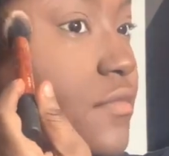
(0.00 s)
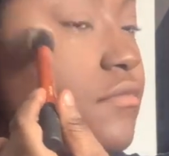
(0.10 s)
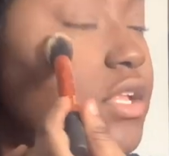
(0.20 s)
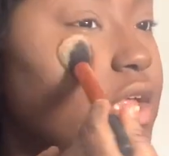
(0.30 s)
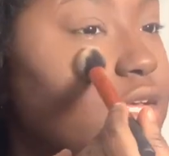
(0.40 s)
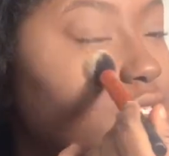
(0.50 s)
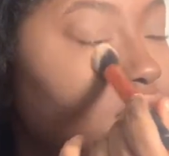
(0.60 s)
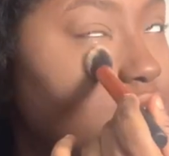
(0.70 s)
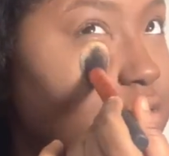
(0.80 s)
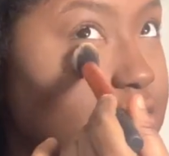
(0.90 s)
Plus,
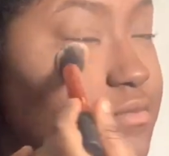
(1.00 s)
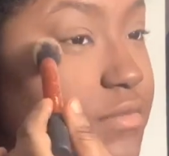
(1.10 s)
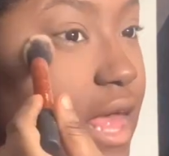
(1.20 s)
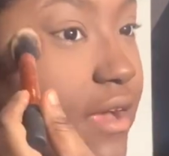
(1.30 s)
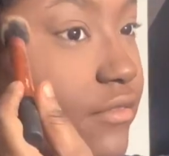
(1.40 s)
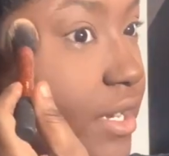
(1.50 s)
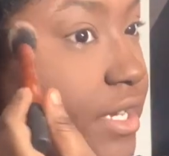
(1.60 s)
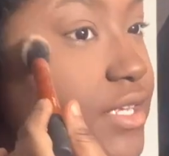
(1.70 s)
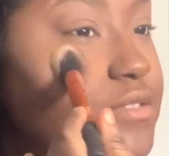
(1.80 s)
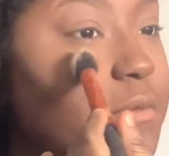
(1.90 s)
this Black
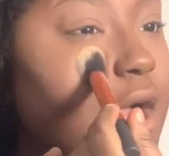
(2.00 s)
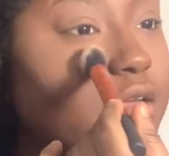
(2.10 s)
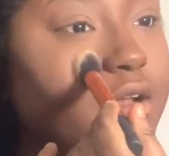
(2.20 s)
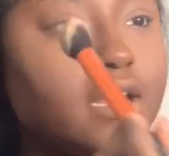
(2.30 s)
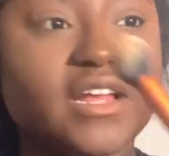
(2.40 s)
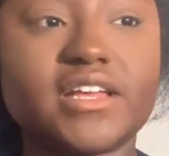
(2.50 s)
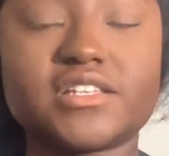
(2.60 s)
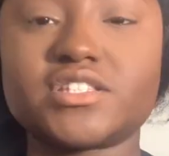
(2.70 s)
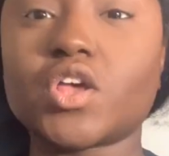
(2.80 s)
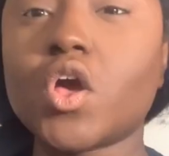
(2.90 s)
Radiance powder
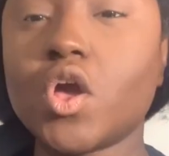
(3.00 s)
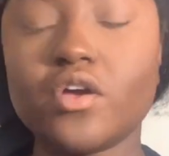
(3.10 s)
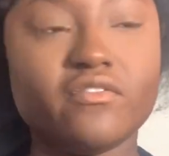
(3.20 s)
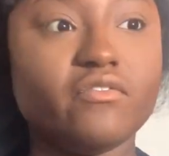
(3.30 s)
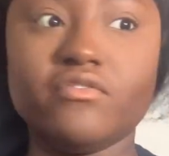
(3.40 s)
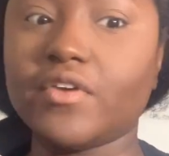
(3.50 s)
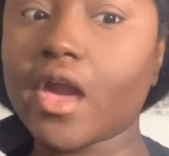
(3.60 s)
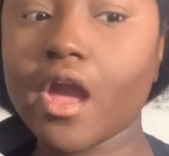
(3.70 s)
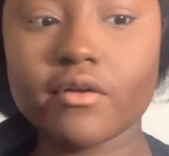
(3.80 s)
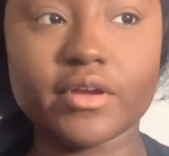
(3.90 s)
is
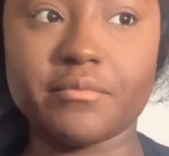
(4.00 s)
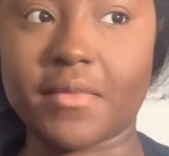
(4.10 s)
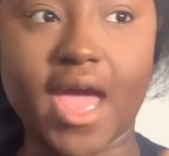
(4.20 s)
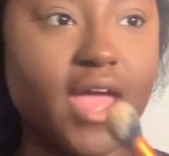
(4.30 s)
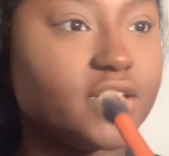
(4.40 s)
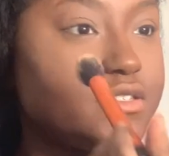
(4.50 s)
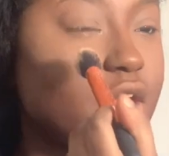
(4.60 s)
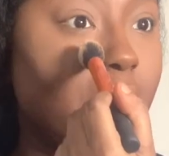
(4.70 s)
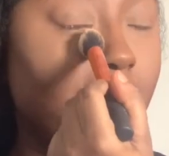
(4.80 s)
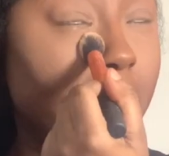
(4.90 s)
very matte,
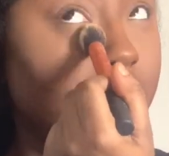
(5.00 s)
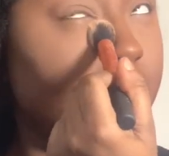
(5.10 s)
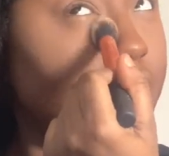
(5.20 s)
so